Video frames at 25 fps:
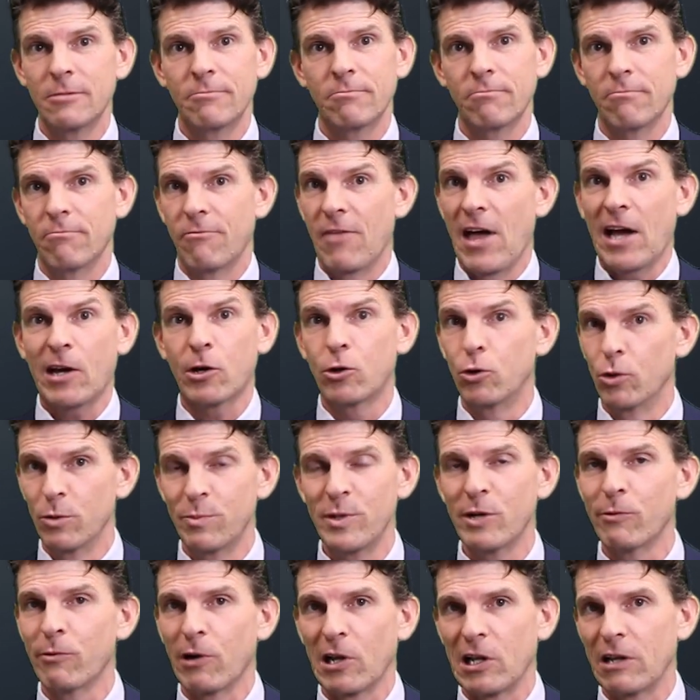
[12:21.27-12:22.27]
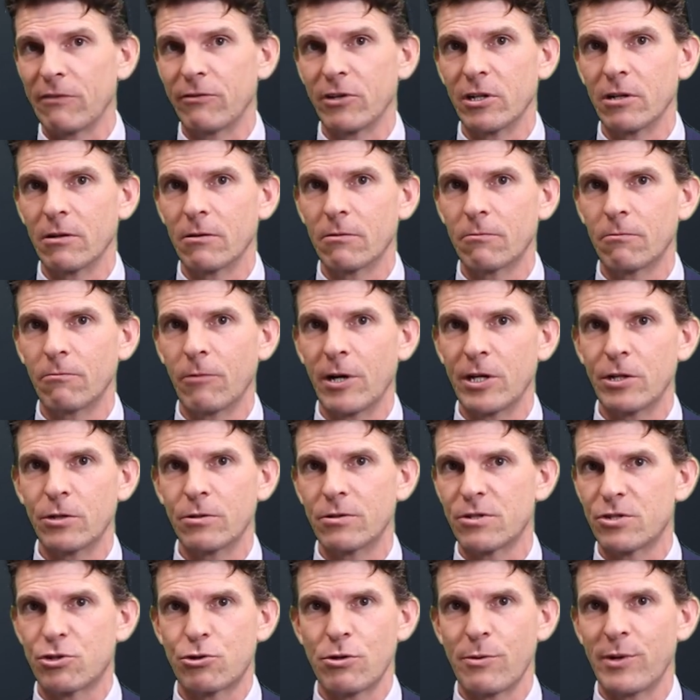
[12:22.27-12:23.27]
that could be relevant when you're
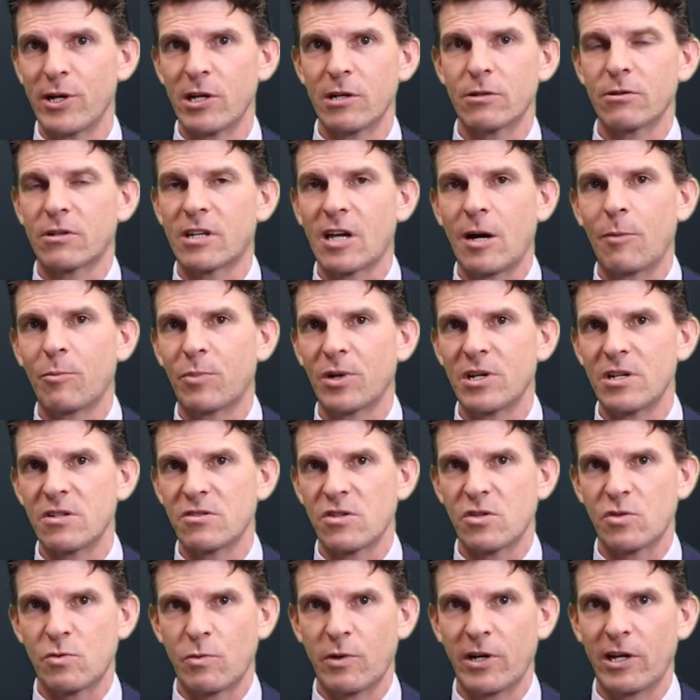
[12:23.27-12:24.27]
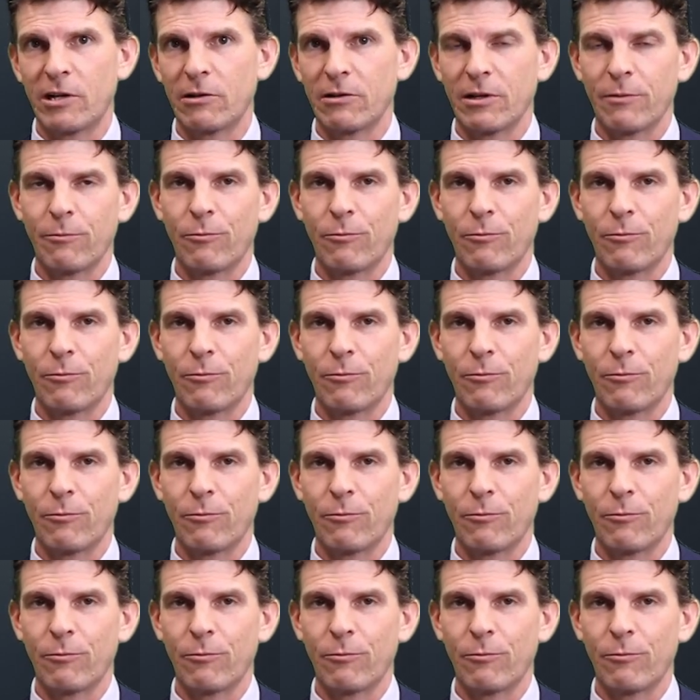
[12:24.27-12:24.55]
distributing to companies as well,